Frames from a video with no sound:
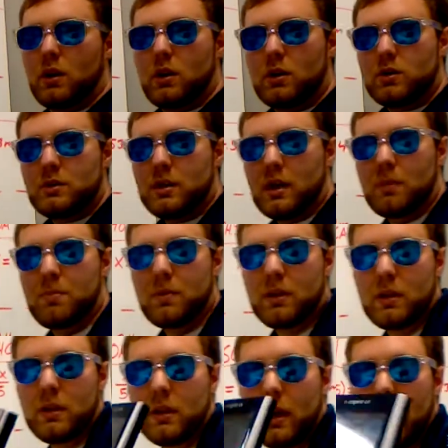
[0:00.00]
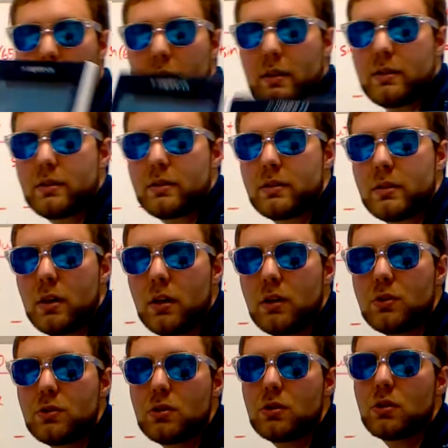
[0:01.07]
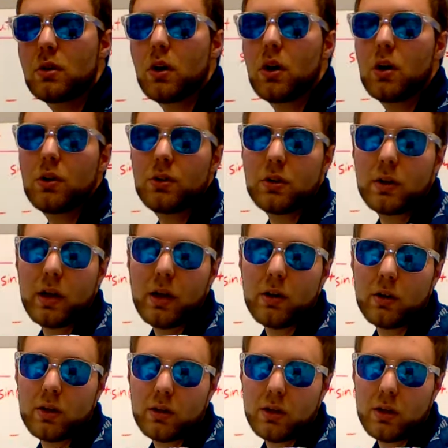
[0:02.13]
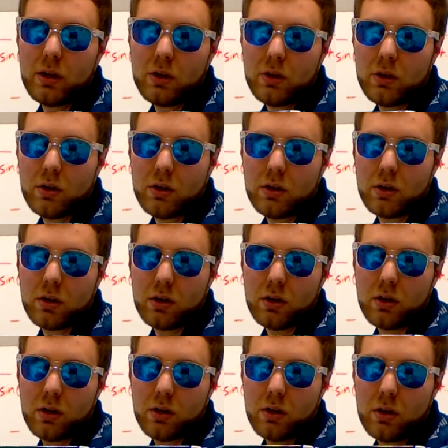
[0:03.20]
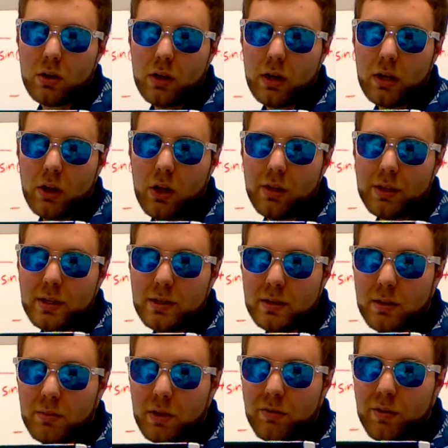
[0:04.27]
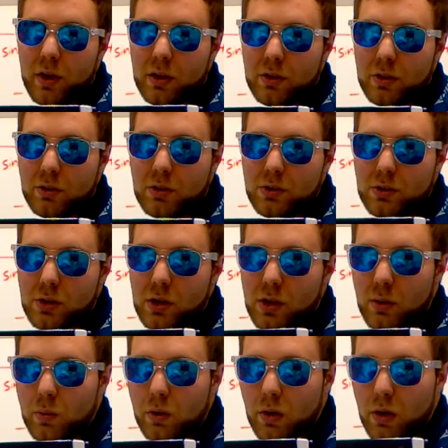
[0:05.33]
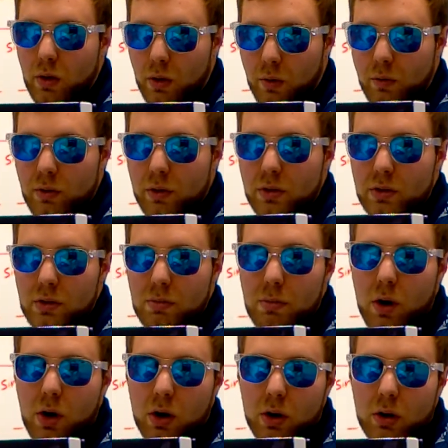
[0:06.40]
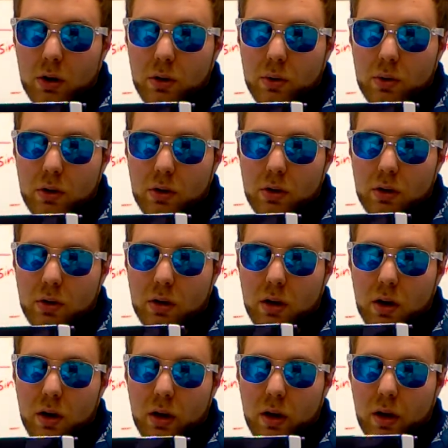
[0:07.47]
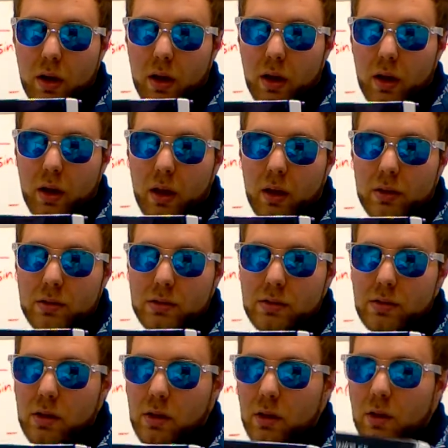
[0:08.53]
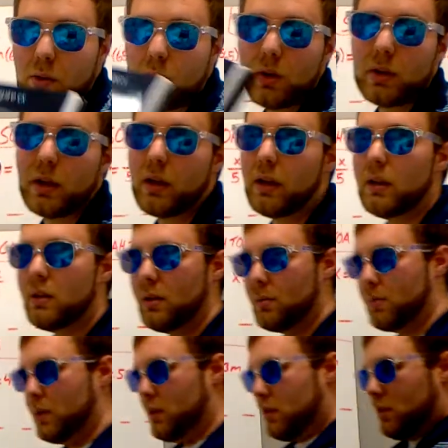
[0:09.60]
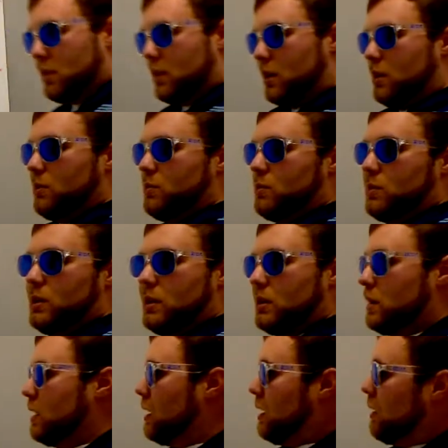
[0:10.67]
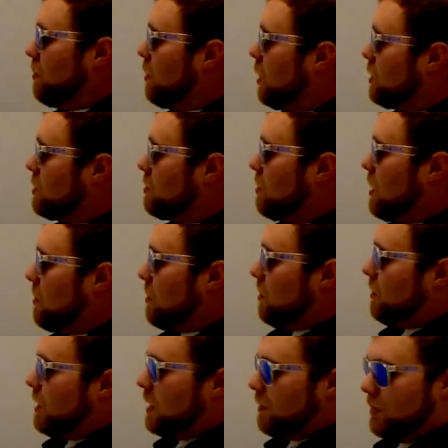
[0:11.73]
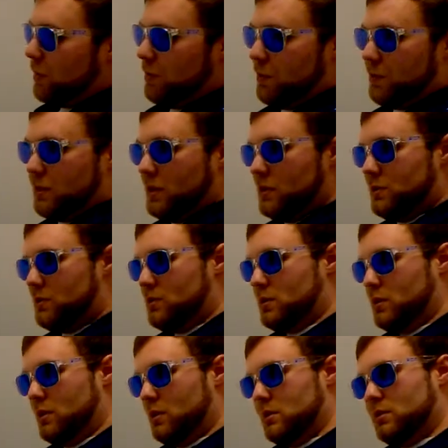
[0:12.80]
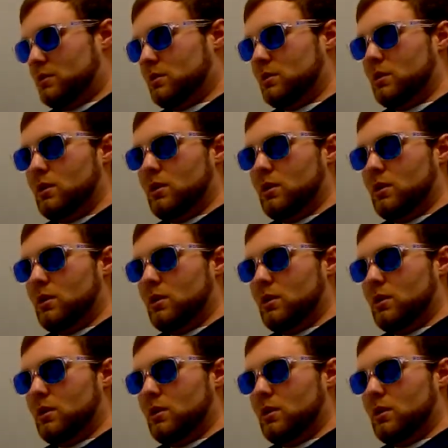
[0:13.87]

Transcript: Type it in as such on your calculator. And all these can be found under Trig. We'll go over it tomorrow. So what I end up getting there when I multiply my 5 over is just